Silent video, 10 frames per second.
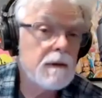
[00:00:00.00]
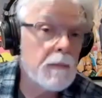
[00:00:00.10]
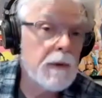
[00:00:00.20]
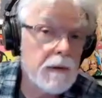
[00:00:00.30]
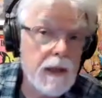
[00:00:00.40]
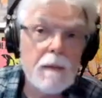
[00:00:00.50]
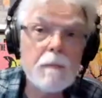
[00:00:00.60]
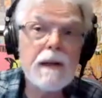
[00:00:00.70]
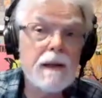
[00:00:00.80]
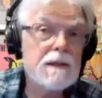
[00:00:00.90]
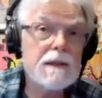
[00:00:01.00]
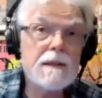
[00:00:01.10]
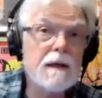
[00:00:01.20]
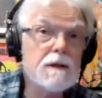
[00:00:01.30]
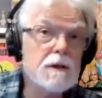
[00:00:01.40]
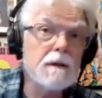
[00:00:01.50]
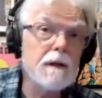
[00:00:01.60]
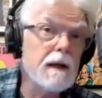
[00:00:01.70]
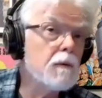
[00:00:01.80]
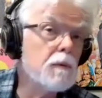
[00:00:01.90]
I mean, there can be legislation,
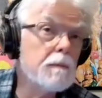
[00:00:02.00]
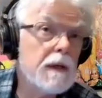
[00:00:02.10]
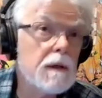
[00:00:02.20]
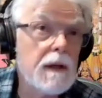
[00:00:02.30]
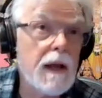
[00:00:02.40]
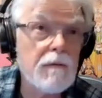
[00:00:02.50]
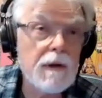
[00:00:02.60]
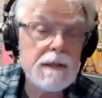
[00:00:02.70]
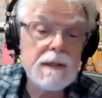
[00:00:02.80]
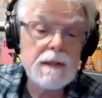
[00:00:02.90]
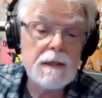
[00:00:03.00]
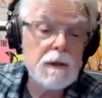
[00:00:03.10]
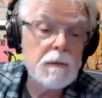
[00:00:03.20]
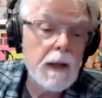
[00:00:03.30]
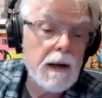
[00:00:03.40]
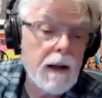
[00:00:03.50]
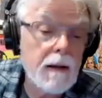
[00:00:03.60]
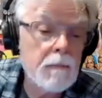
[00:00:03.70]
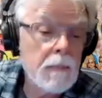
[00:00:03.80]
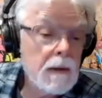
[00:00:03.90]
and it would be good to have legislation about
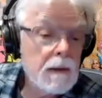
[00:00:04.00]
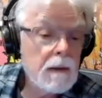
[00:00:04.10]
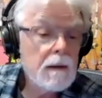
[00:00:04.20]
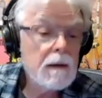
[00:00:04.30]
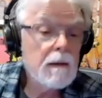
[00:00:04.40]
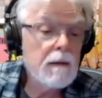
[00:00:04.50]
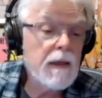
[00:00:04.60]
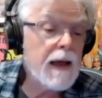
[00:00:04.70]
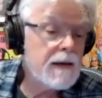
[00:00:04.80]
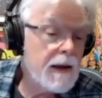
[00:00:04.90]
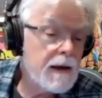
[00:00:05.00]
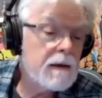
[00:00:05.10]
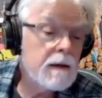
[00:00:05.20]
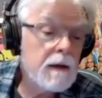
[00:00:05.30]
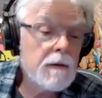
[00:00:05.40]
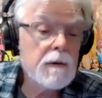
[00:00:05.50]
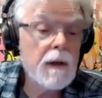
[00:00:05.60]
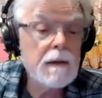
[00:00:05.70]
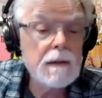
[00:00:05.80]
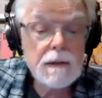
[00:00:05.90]
how that data and other
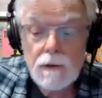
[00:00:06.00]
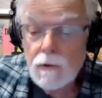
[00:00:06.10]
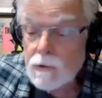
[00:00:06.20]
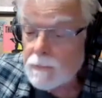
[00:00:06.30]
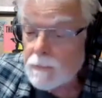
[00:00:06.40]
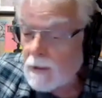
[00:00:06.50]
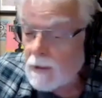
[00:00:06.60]
data is used, but